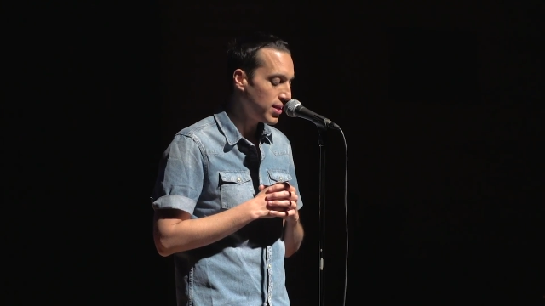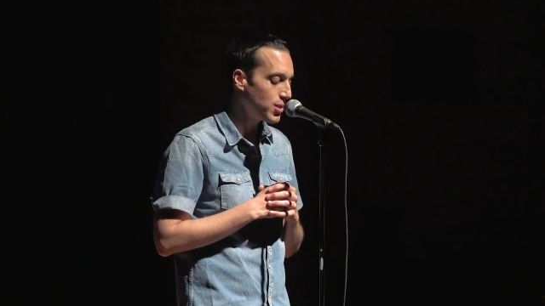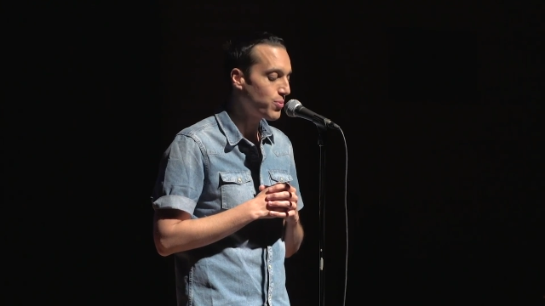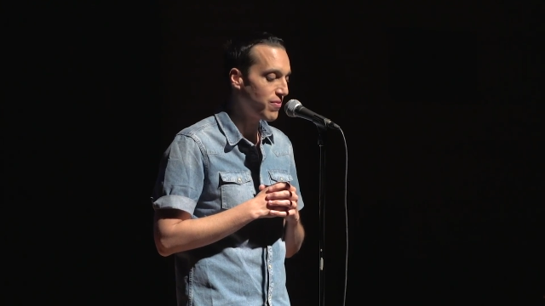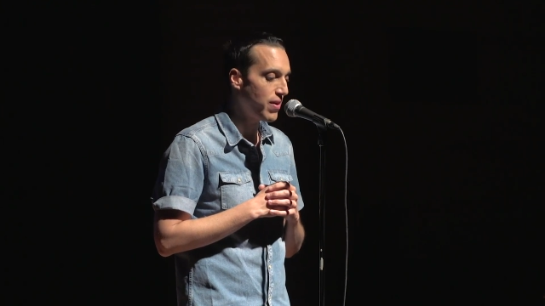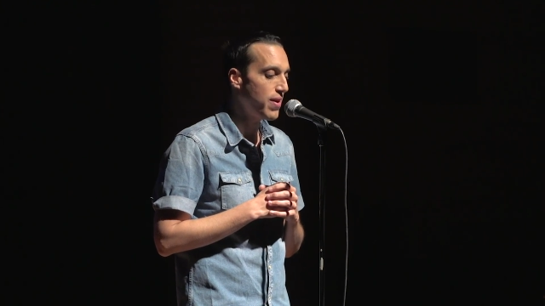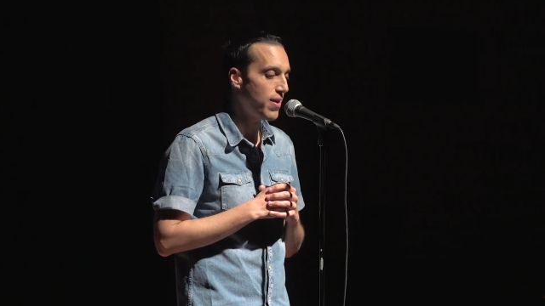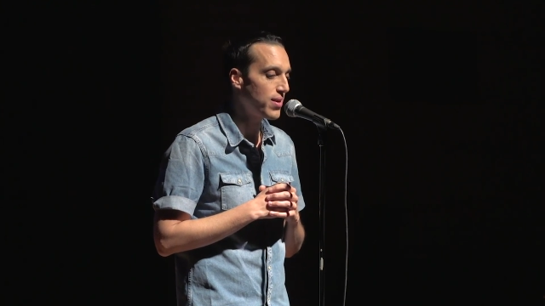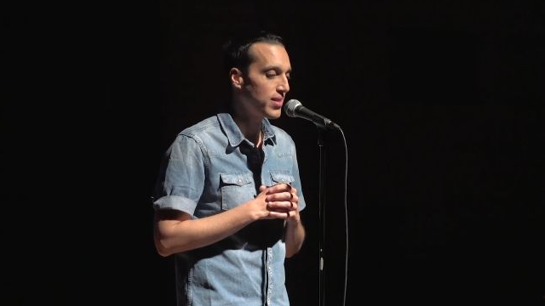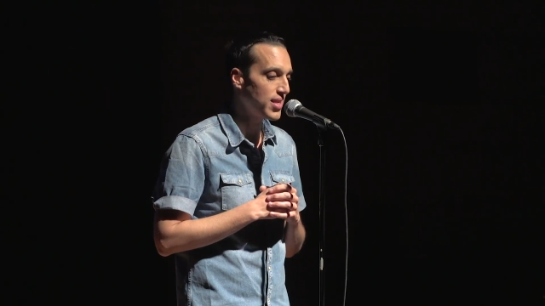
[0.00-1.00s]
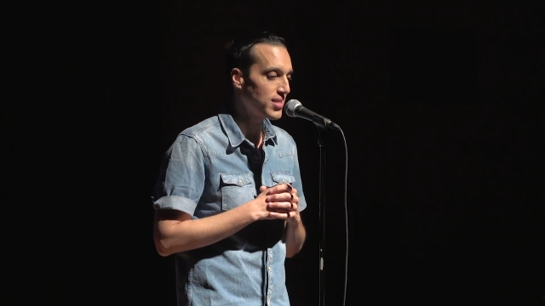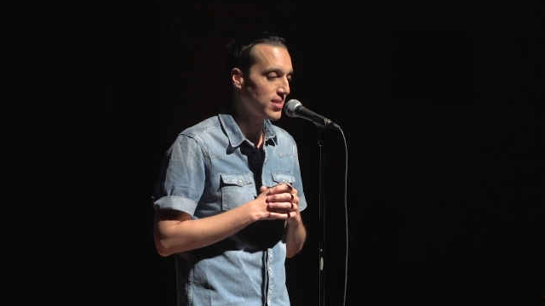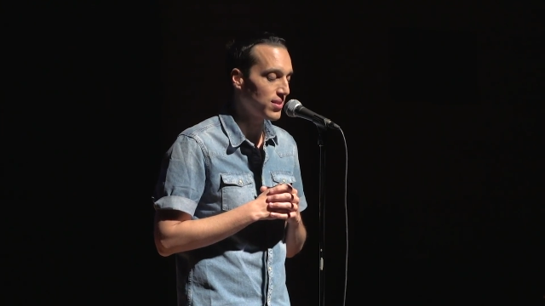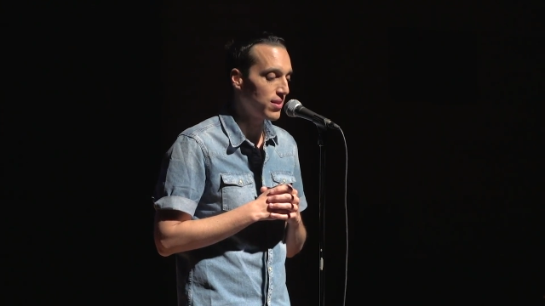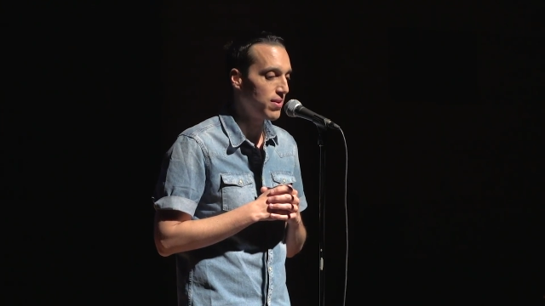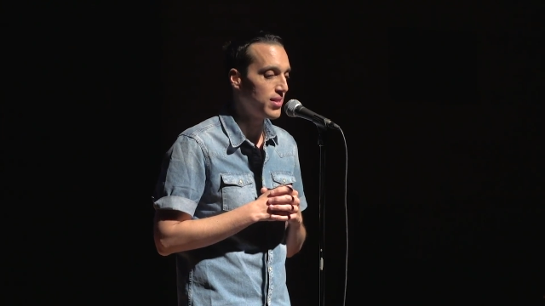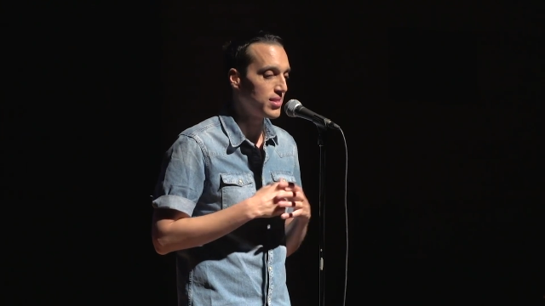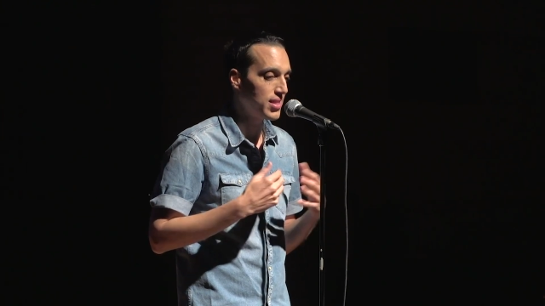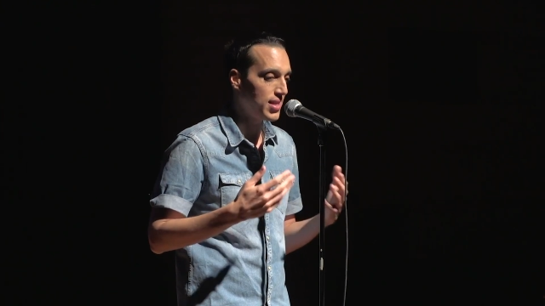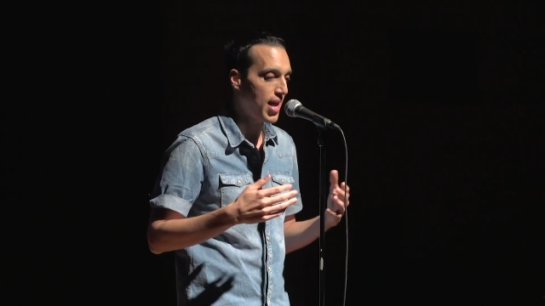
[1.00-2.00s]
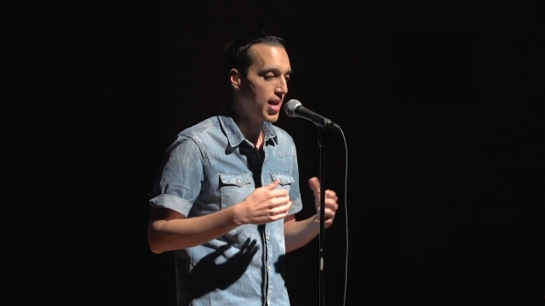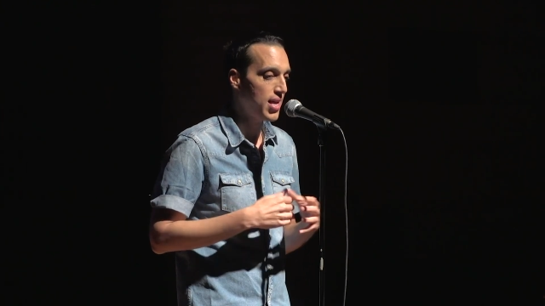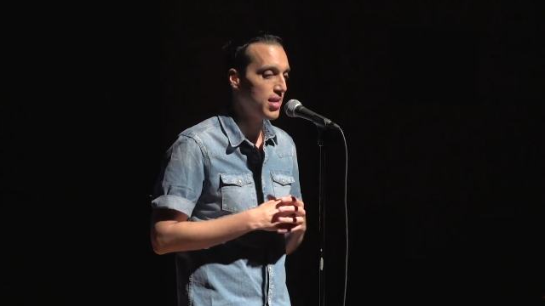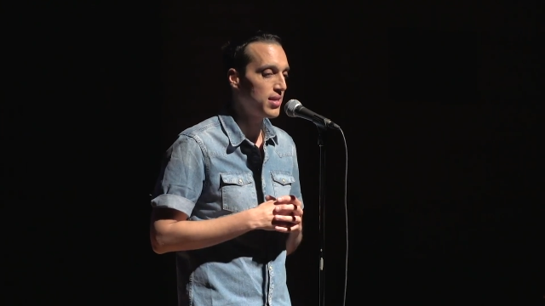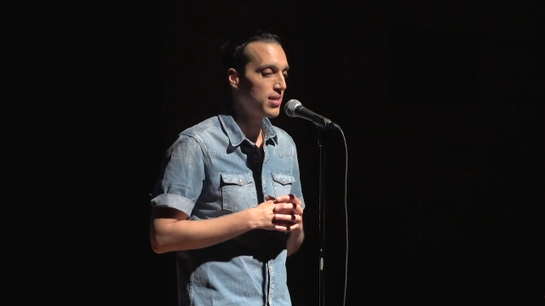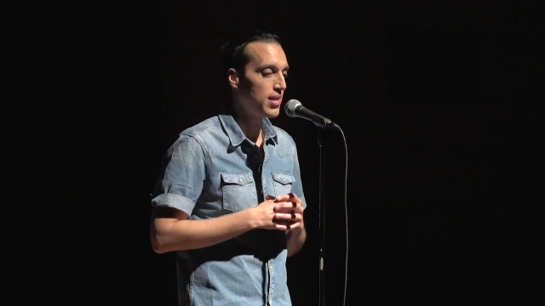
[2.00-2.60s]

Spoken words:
These were very hard things to learn, and today